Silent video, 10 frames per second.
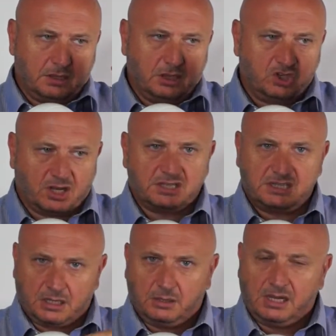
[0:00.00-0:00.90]
adjust
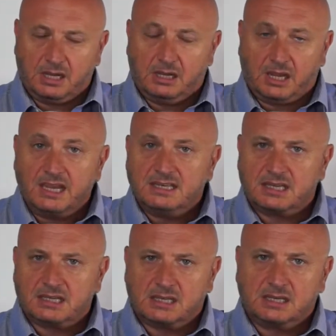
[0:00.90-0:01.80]
its own gain
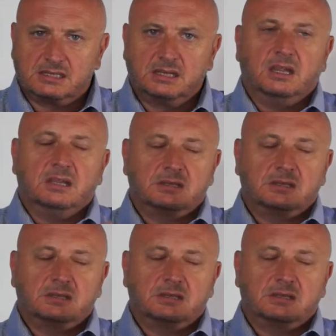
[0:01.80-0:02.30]
settings